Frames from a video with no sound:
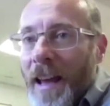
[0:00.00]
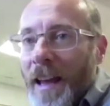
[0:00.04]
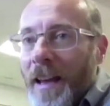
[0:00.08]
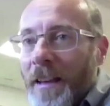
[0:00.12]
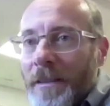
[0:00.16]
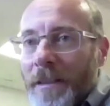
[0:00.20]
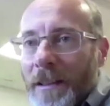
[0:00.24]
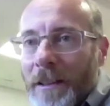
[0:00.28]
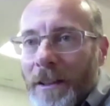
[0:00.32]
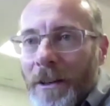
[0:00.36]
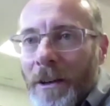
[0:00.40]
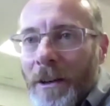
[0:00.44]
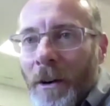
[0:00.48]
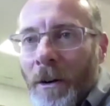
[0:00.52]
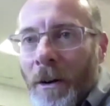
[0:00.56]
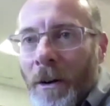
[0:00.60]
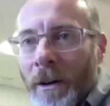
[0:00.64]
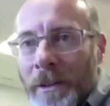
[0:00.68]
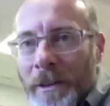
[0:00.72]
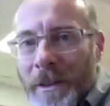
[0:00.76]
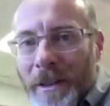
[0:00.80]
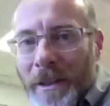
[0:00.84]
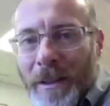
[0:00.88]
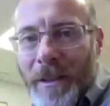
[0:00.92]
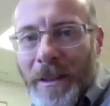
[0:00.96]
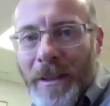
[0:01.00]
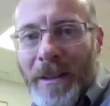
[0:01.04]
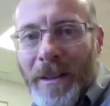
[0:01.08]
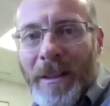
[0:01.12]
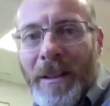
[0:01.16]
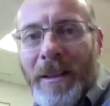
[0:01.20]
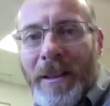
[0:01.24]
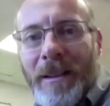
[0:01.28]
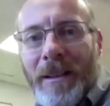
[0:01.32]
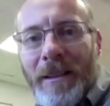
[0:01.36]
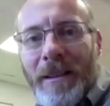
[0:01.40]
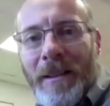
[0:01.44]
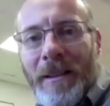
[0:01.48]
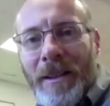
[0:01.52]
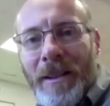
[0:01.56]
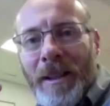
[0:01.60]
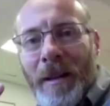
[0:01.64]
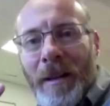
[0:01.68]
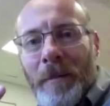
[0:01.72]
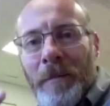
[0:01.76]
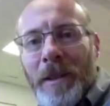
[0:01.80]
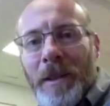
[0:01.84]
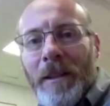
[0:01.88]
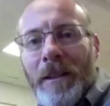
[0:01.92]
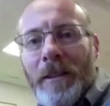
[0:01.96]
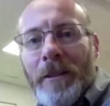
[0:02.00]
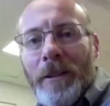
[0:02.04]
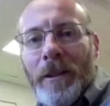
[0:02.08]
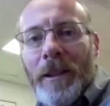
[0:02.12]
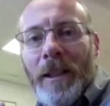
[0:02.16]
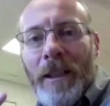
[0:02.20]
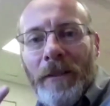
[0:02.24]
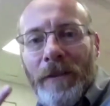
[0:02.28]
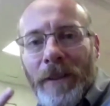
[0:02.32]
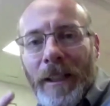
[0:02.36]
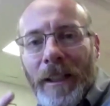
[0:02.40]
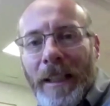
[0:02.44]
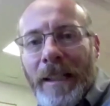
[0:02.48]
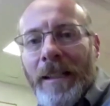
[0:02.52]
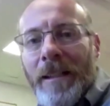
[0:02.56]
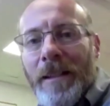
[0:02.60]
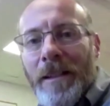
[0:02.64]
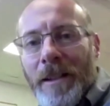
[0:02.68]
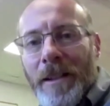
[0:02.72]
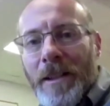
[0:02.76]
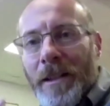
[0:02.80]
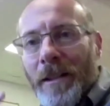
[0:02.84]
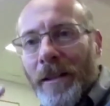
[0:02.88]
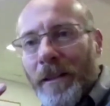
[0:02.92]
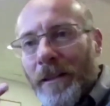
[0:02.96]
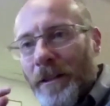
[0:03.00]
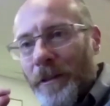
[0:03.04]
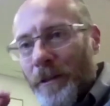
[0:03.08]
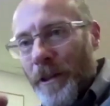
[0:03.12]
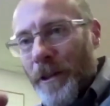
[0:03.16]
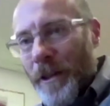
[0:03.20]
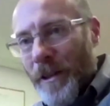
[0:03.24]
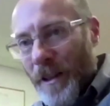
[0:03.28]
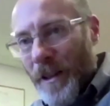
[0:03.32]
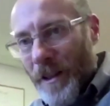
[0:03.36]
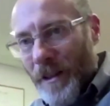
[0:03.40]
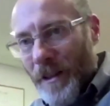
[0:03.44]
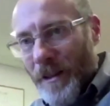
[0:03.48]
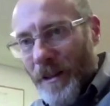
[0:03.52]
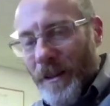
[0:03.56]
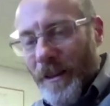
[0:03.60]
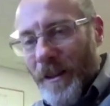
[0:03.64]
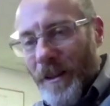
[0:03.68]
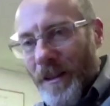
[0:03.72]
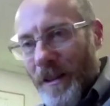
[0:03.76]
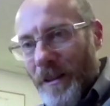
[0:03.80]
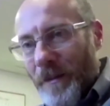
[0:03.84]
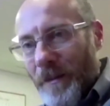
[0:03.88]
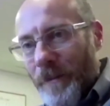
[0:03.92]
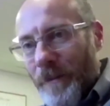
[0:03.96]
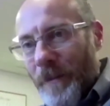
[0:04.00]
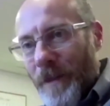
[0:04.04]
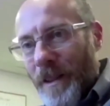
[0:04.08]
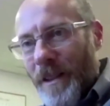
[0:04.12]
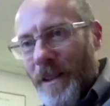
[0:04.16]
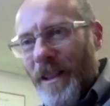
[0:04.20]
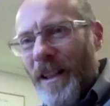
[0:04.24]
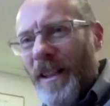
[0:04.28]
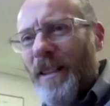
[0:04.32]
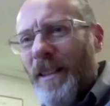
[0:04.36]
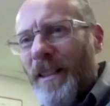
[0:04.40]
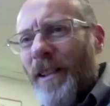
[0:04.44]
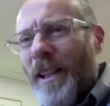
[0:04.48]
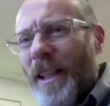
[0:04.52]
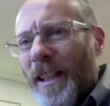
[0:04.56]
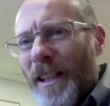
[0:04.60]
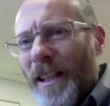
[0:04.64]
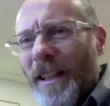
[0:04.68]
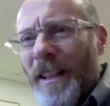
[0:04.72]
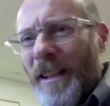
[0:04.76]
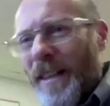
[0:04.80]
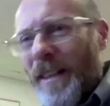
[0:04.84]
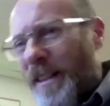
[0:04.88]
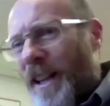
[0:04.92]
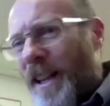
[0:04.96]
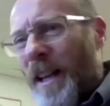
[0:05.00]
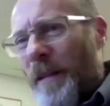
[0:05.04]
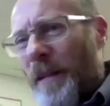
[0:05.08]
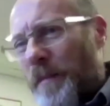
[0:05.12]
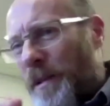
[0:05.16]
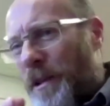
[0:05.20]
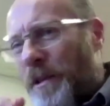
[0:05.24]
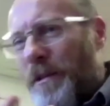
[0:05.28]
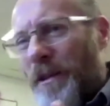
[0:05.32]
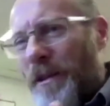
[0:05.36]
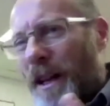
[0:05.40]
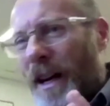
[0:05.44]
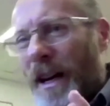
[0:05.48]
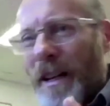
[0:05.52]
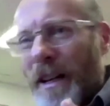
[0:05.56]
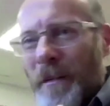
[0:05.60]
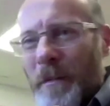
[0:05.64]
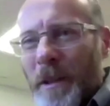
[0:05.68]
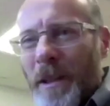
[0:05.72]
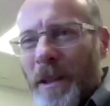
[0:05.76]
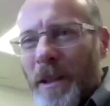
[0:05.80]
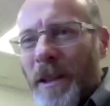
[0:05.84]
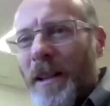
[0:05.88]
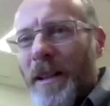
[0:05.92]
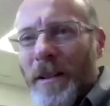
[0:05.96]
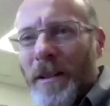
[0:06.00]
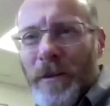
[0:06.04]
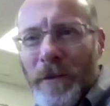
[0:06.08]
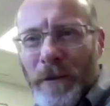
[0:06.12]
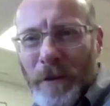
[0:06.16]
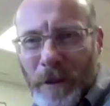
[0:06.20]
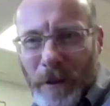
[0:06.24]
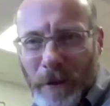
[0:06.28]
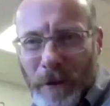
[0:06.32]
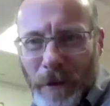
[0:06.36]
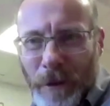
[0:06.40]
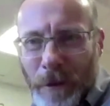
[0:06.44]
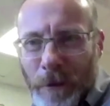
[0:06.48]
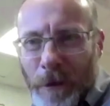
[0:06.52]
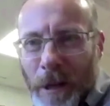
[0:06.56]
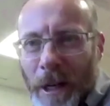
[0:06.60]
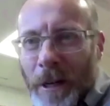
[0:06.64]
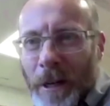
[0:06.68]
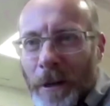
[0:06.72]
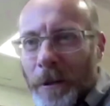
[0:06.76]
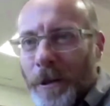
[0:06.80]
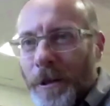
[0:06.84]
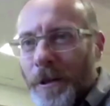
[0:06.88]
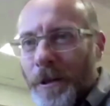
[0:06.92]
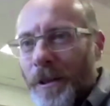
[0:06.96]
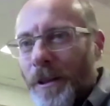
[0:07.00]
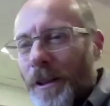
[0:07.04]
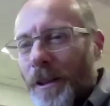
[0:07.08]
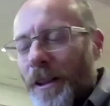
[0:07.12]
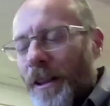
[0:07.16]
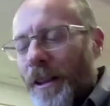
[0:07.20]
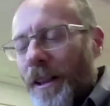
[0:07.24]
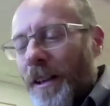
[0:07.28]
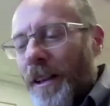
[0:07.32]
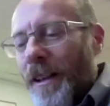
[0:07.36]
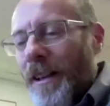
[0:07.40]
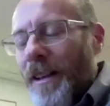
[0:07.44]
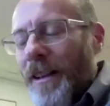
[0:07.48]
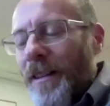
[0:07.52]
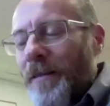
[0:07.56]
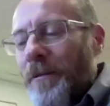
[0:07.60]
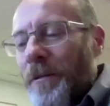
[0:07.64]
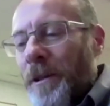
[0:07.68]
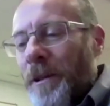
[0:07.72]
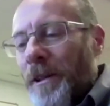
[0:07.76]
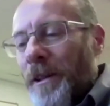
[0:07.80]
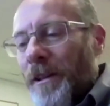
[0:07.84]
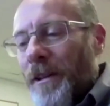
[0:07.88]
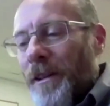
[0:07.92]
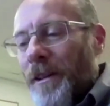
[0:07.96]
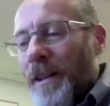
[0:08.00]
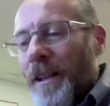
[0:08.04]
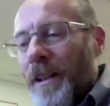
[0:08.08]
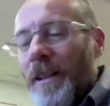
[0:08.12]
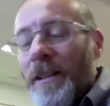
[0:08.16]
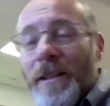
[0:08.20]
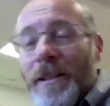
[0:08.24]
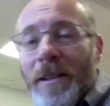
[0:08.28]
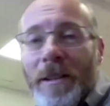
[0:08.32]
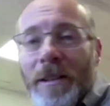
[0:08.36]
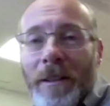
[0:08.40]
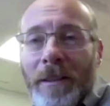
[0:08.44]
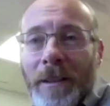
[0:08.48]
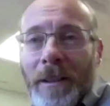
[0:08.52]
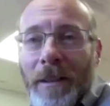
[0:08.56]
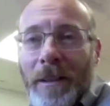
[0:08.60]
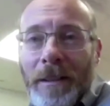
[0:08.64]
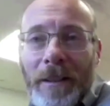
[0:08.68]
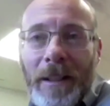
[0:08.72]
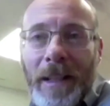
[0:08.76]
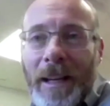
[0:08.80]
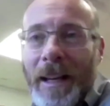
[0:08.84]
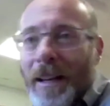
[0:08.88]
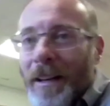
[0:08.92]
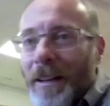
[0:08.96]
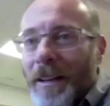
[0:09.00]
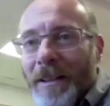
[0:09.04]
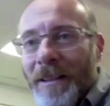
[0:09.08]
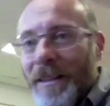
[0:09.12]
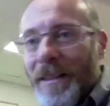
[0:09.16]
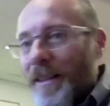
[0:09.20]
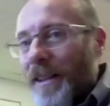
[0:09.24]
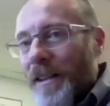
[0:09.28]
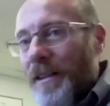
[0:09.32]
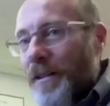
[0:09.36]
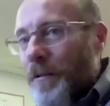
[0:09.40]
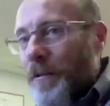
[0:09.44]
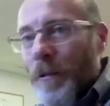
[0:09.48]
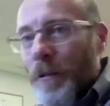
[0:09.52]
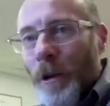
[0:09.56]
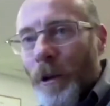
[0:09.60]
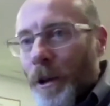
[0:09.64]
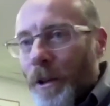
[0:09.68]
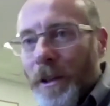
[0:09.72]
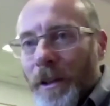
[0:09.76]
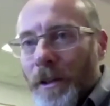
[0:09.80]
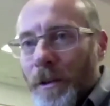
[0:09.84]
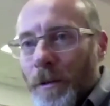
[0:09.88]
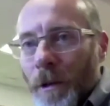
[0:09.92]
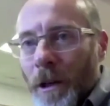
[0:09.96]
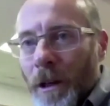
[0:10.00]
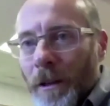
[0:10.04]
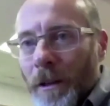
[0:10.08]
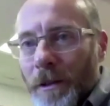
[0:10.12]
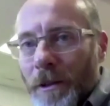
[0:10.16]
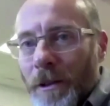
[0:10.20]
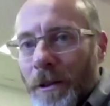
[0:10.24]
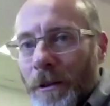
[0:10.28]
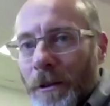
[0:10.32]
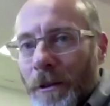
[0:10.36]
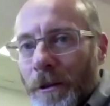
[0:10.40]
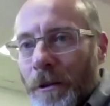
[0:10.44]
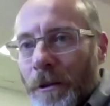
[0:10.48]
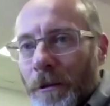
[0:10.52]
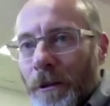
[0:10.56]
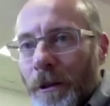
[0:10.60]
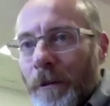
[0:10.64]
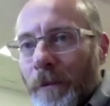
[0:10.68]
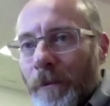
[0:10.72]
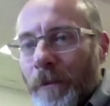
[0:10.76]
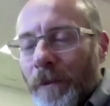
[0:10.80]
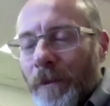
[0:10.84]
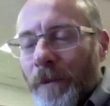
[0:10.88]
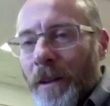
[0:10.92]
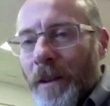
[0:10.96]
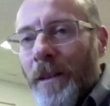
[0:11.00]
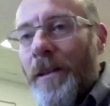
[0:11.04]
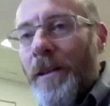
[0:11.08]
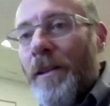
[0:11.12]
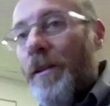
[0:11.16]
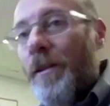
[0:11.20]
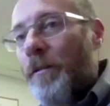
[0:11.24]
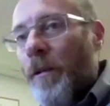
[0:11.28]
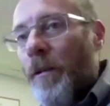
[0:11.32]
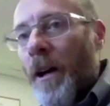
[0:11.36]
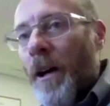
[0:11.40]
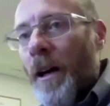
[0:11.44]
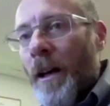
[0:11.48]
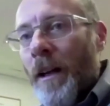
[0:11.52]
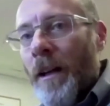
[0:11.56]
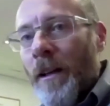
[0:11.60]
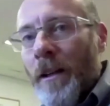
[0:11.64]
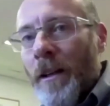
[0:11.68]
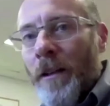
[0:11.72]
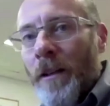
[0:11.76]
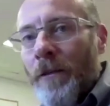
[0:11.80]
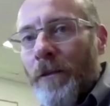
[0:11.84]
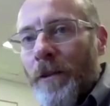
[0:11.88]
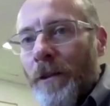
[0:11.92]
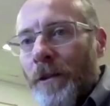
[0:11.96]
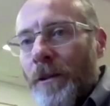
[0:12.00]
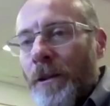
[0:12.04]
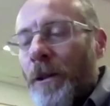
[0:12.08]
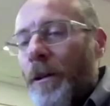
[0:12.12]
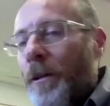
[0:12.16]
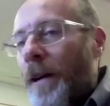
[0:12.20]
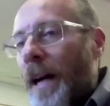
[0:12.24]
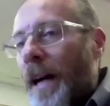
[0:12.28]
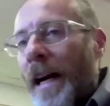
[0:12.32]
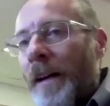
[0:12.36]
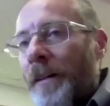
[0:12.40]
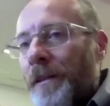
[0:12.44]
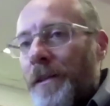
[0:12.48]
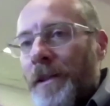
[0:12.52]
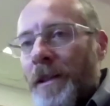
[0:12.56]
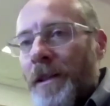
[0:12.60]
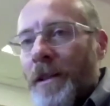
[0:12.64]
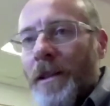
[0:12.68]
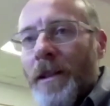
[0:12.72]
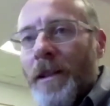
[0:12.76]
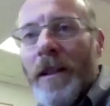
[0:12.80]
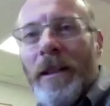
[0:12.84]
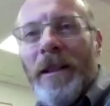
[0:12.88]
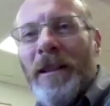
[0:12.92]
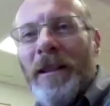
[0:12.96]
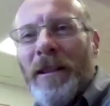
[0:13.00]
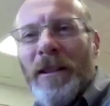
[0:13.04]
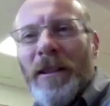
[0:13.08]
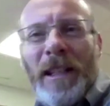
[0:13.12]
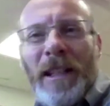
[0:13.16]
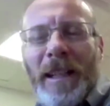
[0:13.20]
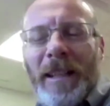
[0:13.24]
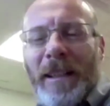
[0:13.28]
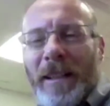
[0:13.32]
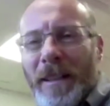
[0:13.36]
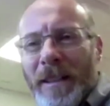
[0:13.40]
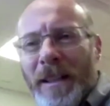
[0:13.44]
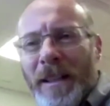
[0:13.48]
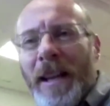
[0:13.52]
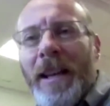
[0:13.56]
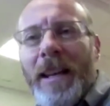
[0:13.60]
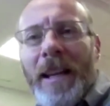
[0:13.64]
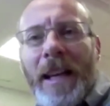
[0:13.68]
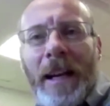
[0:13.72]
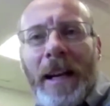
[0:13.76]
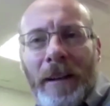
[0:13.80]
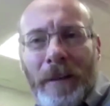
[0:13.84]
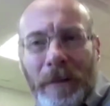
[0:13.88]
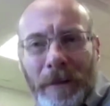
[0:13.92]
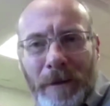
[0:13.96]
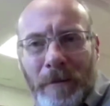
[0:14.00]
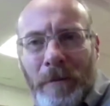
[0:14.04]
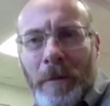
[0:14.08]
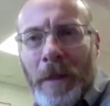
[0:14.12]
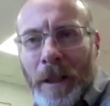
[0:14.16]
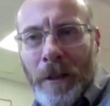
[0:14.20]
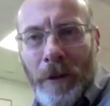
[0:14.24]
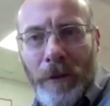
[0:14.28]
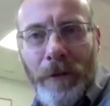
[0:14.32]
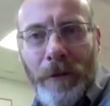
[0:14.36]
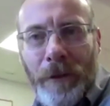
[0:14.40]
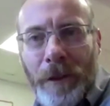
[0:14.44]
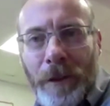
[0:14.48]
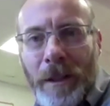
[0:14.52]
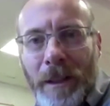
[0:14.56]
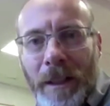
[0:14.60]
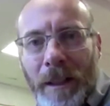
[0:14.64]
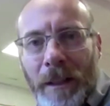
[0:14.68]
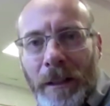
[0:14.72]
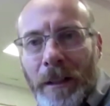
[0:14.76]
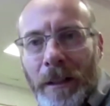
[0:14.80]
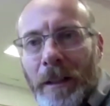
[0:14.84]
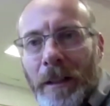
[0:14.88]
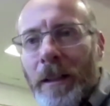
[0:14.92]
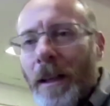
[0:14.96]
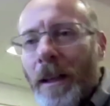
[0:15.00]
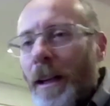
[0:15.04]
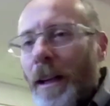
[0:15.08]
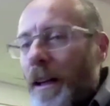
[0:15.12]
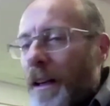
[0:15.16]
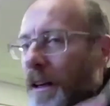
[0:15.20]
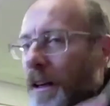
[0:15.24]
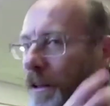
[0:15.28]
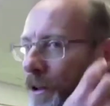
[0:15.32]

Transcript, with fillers: and it causes some degree of insulin resistance. It's kind of like getting type 2 diabetes for a few hours, where you, the insulin that you're getting just doesn't work as well as usual. And this is why if you go out to dinner or get a takeout meal for dinner,